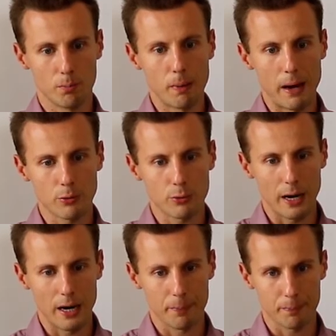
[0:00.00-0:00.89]
boundary
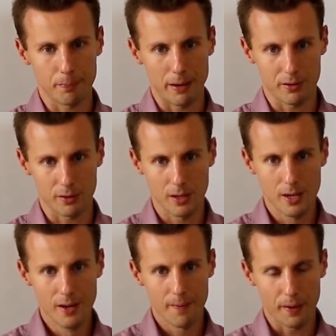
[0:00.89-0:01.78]
element method.
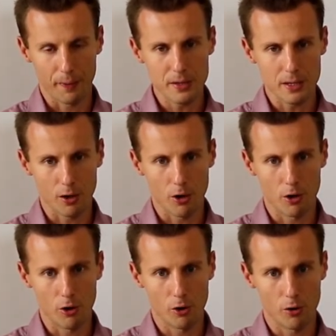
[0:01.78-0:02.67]
And these are
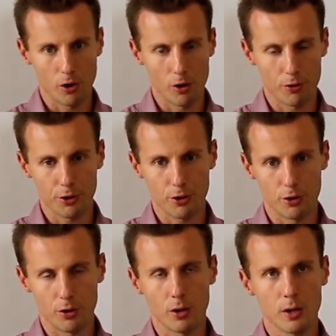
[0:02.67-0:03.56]
all
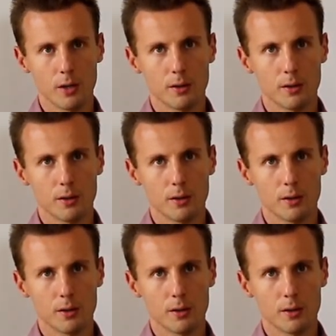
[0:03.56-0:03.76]
your